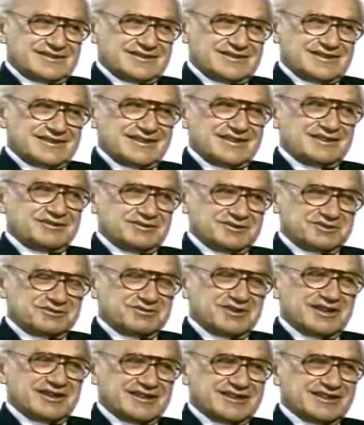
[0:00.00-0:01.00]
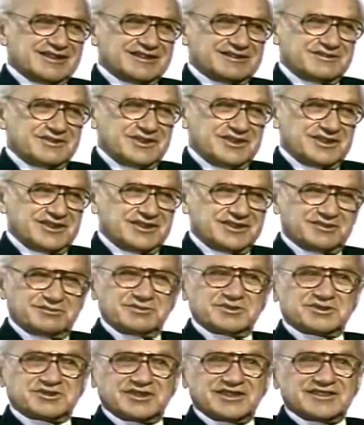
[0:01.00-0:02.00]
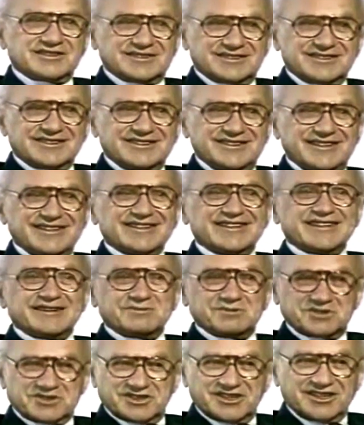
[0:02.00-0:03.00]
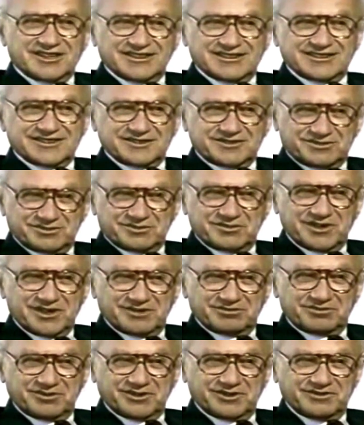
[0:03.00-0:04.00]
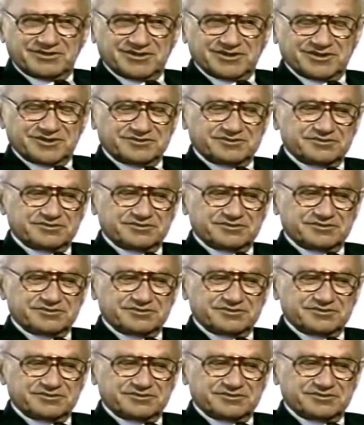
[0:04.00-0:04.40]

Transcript: And he was a right kind of an economist as an economic scientist from my point of view.